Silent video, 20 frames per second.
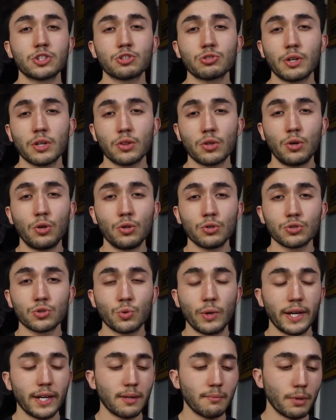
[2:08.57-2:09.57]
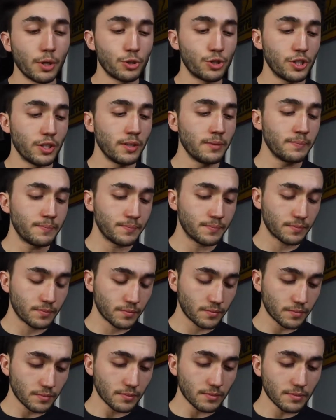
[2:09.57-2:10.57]
throughout the whole squatting motion,
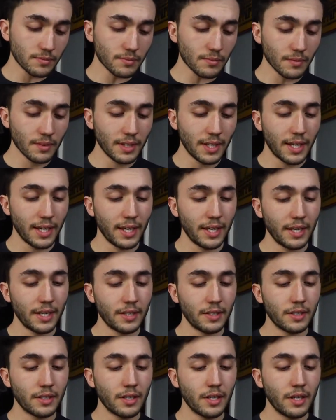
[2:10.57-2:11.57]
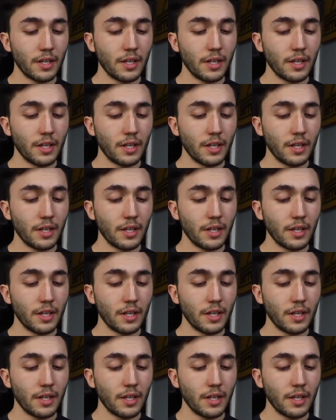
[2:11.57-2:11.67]
and